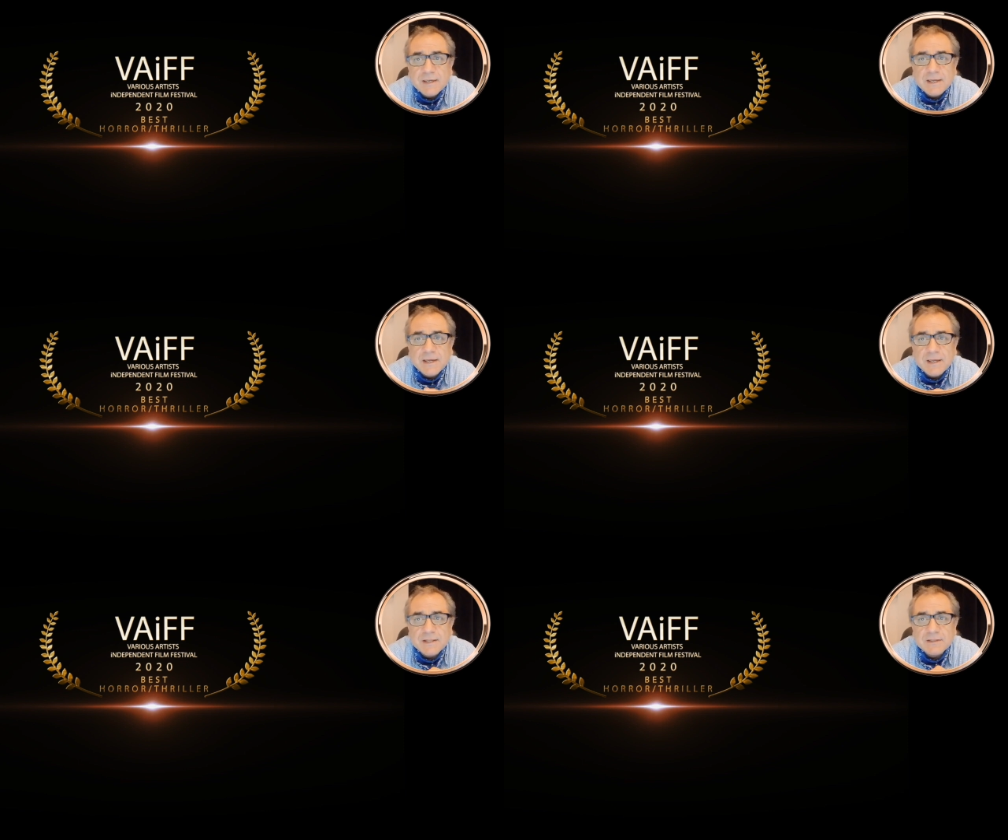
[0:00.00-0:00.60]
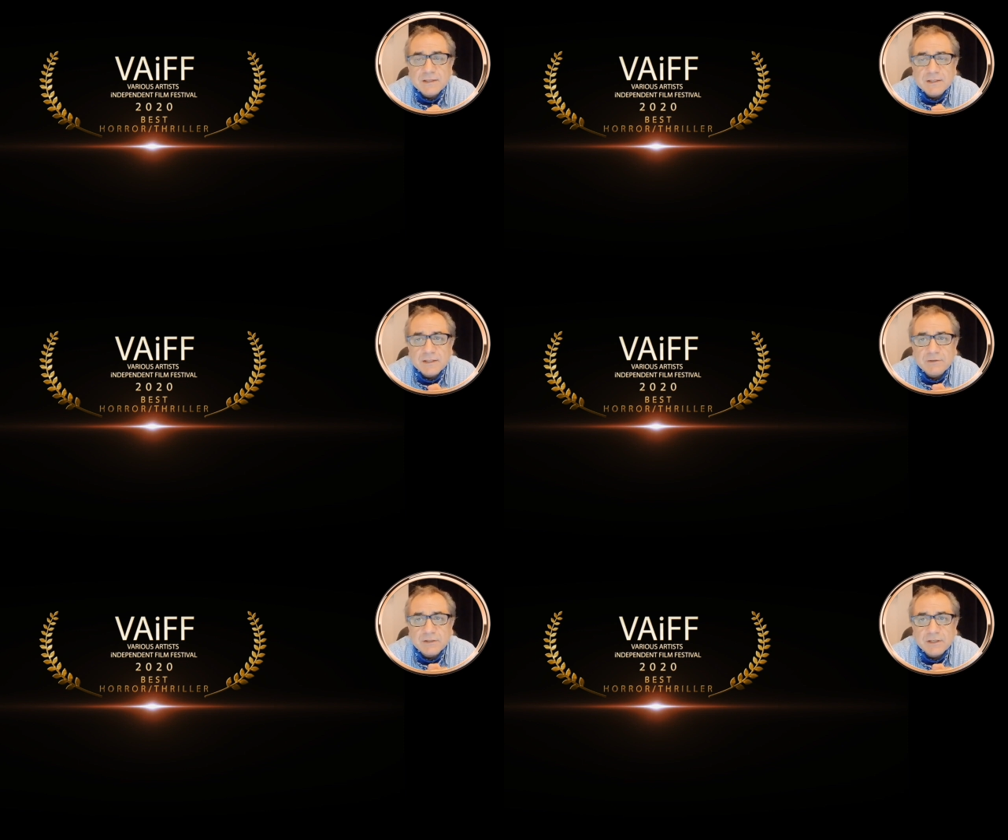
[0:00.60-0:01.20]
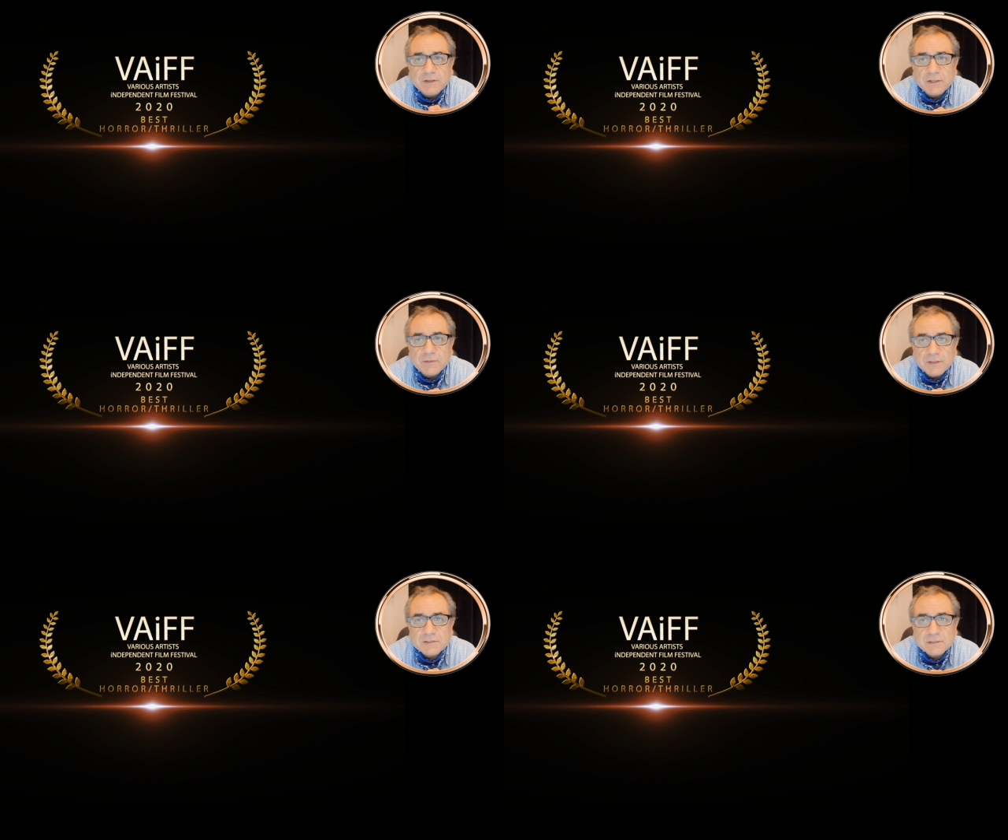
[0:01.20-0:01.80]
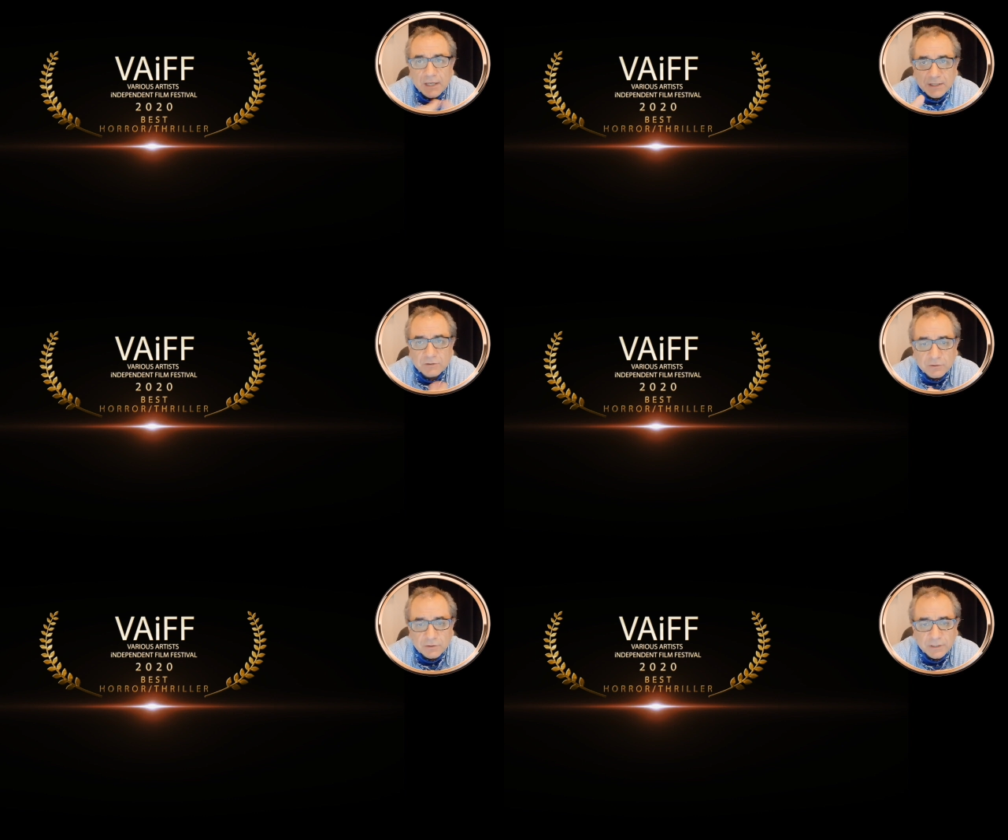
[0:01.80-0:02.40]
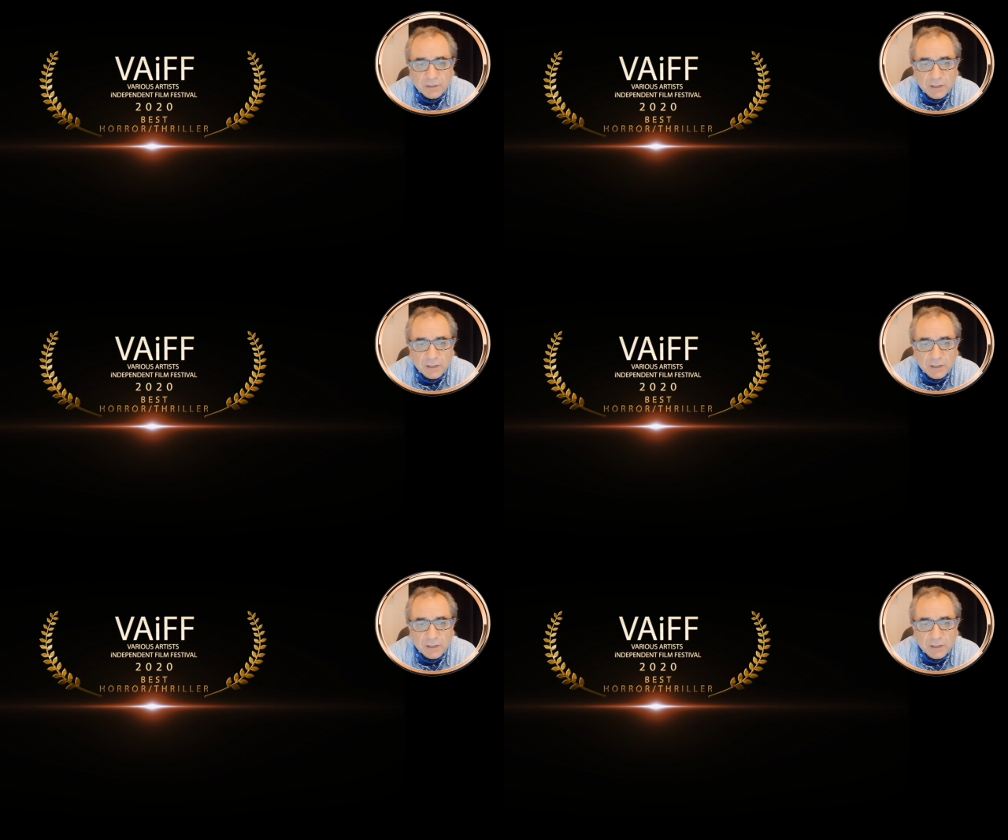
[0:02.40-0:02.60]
And in this category,